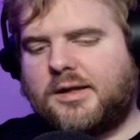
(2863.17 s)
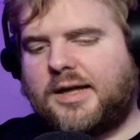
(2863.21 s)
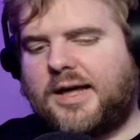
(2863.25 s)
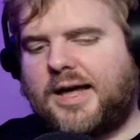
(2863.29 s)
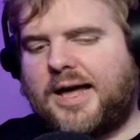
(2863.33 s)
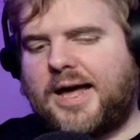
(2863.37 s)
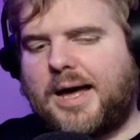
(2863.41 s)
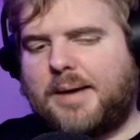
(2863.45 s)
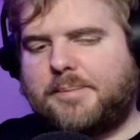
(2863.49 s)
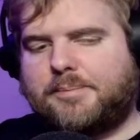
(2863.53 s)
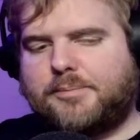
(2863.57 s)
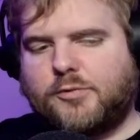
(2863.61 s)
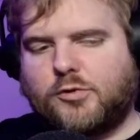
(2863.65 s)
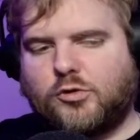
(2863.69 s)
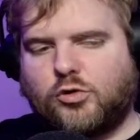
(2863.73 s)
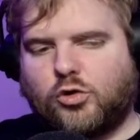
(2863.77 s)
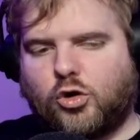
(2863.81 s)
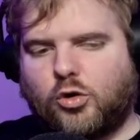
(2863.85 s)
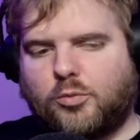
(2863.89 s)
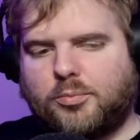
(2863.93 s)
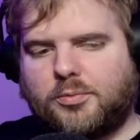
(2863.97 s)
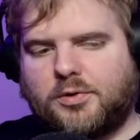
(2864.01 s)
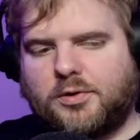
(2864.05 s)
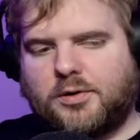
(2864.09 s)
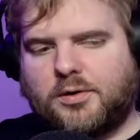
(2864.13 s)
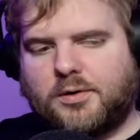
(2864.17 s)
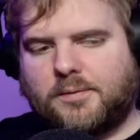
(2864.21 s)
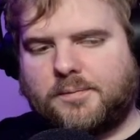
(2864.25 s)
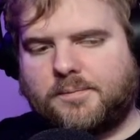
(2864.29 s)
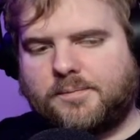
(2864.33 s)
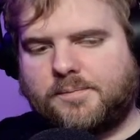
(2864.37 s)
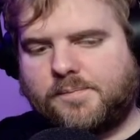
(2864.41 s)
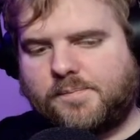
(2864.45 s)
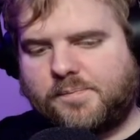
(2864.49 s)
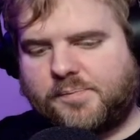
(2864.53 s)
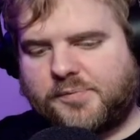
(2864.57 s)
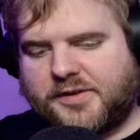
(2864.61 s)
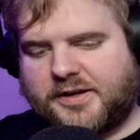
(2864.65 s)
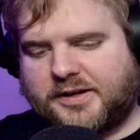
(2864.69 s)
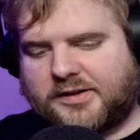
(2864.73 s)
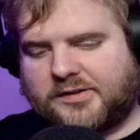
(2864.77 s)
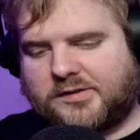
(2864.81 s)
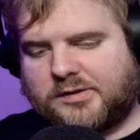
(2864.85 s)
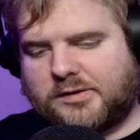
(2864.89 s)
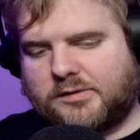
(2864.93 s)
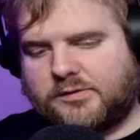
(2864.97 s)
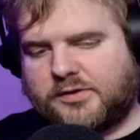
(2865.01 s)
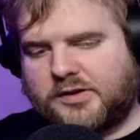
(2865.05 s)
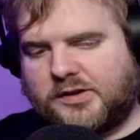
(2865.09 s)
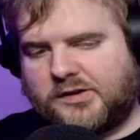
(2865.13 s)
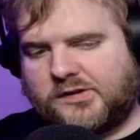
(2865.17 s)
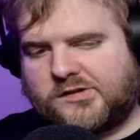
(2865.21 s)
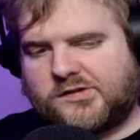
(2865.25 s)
abnormal activity